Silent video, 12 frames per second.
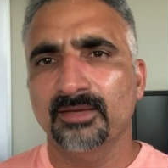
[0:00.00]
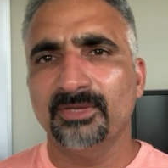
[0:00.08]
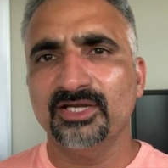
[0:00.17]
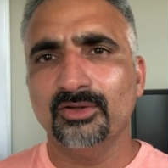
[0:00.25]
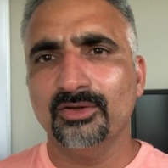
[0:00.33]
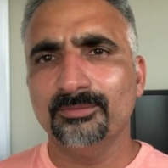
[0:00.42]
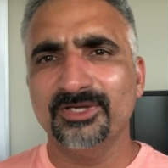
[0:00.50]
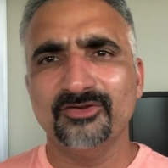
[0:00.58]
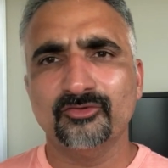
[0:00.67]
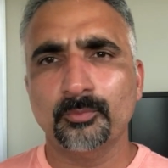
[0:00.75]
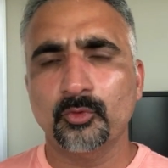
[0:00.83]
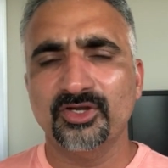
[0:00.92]
But don't be
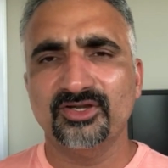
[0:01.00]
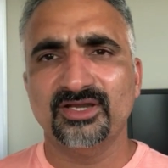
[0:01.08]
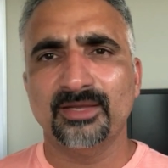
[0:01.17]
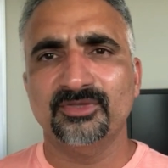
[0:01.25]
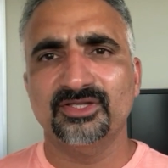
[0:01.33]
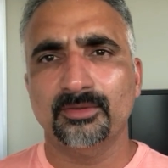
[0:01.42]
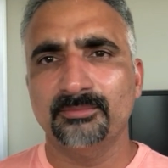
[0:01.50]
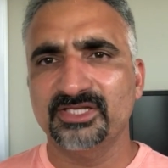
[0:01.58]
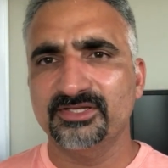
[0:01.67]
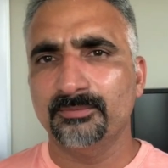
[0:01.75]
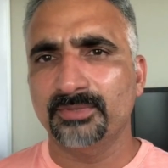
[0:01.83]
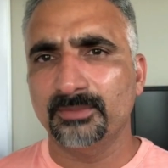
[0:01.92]
disappointed. I mean, there are a
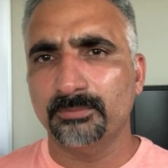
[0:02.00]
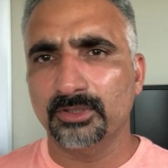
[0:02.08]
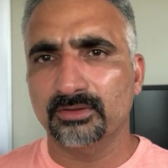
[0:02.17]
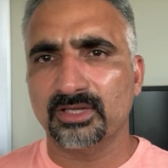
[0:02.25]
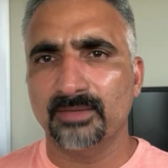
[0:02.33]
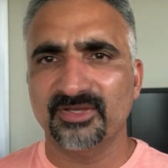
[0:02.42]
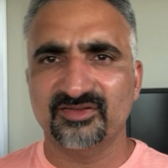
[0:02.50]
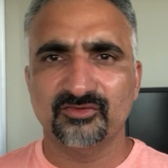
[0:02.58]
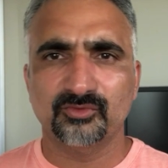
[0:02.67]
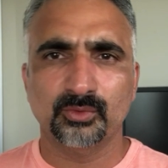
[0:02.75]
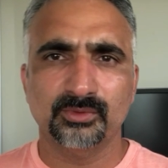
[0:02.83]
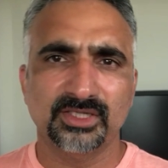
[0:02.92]
million people come as a
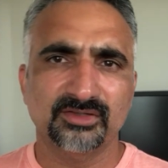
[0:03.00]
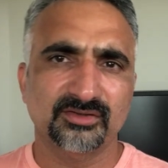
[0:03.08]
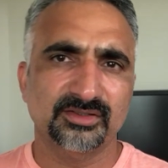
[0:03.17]
student.